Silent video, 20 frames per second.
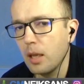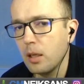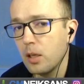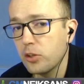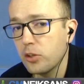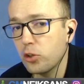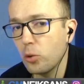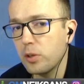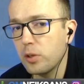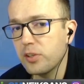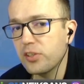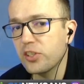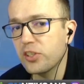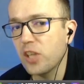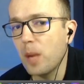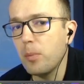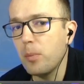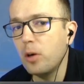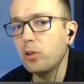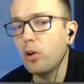So it's
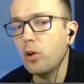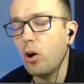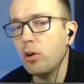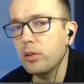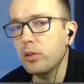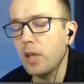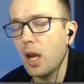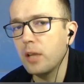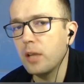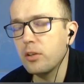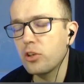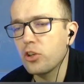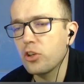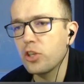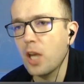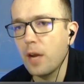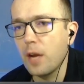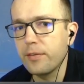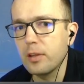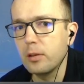somewhere on the other
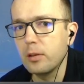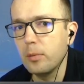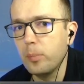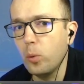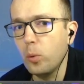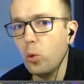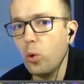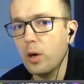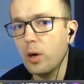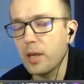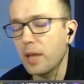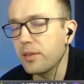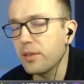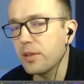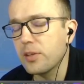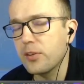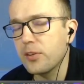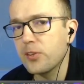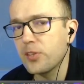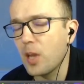side of the board, and
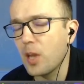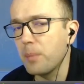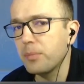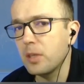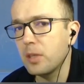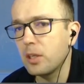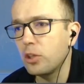this is something